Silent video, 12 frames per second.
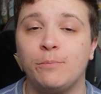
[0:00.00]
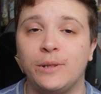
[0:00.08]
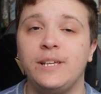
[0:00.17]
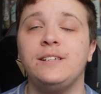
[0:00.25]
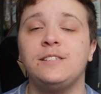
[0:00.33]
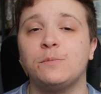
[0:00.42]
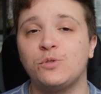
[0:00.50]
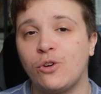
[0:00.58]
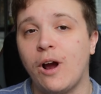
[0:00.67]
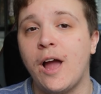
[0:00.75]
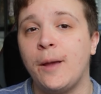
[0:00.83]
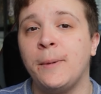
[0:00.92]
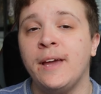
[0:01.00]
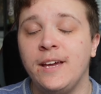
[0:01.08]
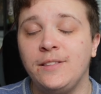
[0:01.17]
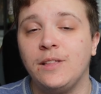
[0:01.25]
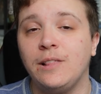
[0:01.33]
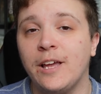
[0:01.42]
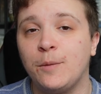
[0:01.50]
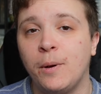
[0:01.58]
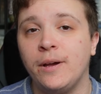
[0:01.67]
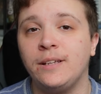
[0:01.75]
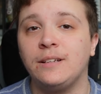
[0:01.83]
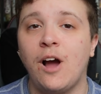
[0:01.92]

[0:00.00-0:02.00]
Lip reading: Please subscribe, hit the like button,